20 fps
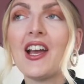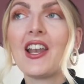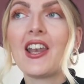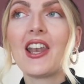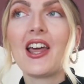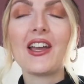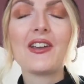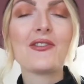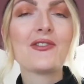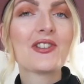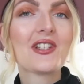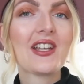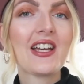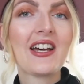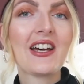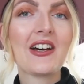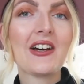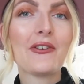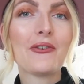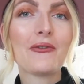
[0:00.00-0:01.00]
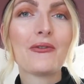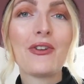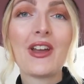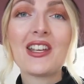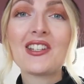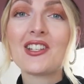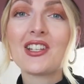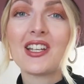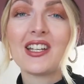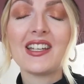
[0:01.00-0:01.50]
lifestyle,
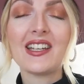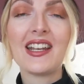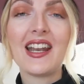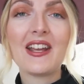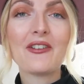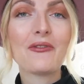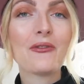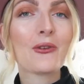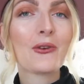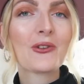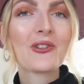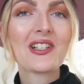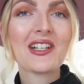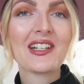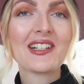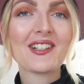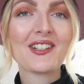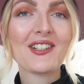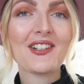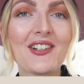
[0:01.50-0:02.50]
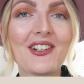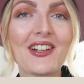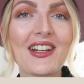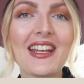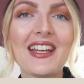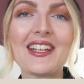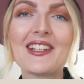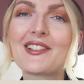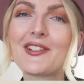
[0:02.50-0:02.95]
fashion and vlogs here in Turkey.